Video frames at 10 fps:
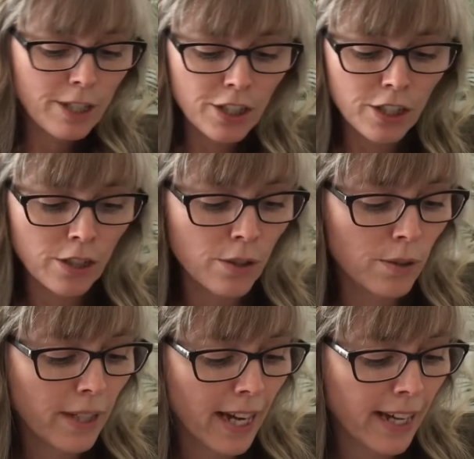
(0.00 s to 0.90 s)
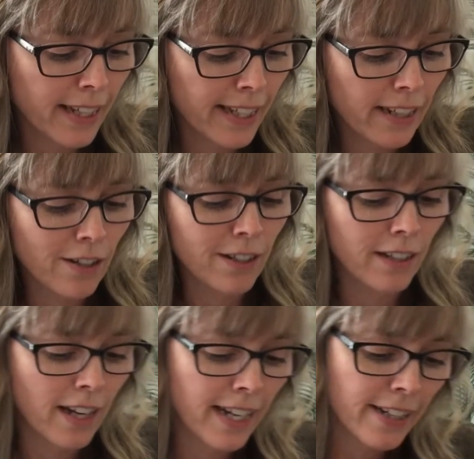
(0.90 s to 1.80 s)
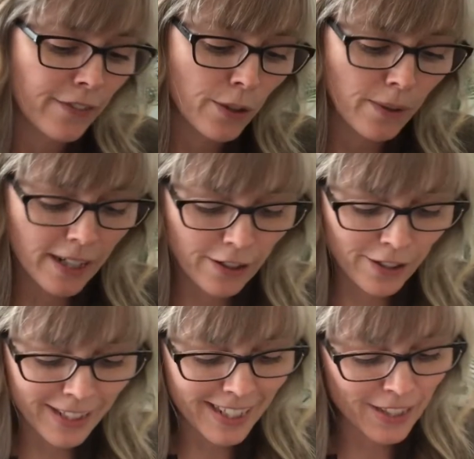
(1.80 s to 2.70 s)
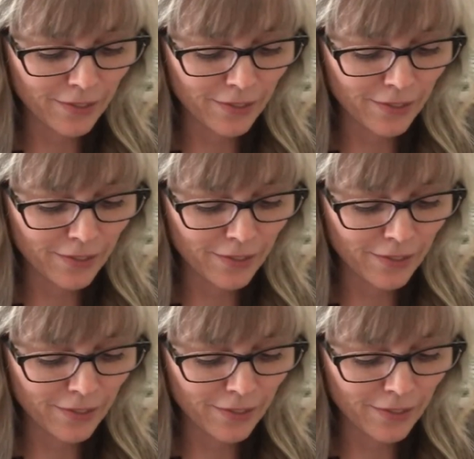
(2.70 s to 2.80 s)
which you can get online if you are interested.